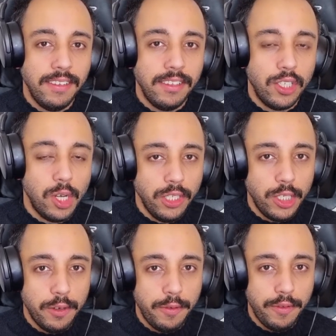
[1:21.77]
tons
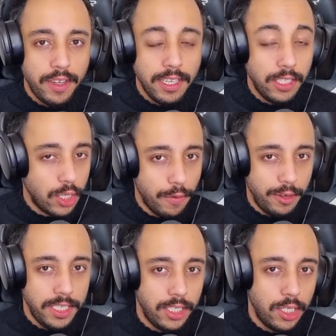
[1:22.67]
of
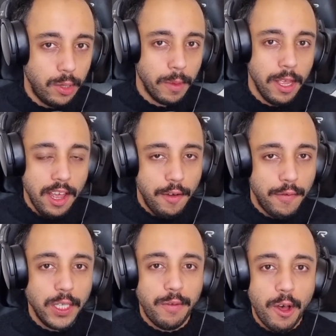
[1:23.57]
discoveries. So
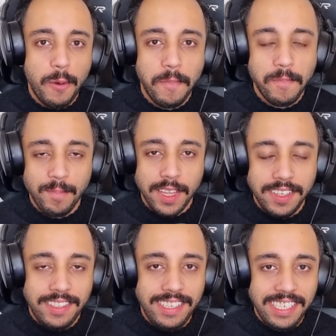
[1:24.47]
first of all,
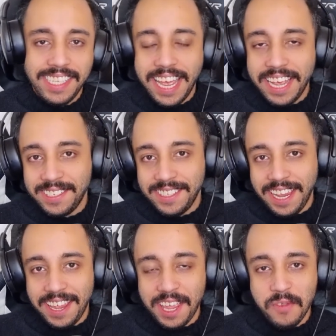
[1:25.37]
these decks,
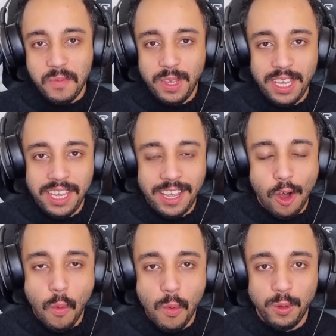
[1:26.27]
they can be
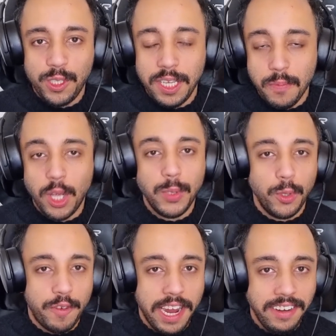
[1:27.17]
almost impossible to
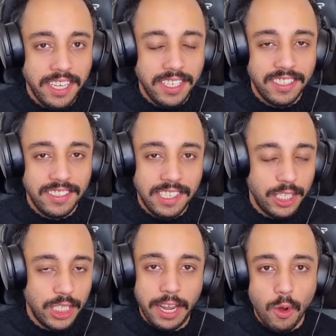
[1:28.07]
find because
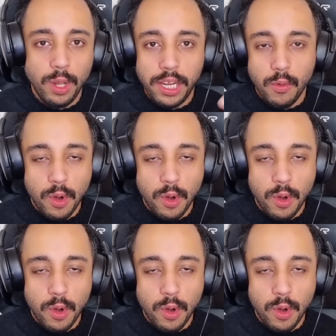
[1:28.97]
there's like only one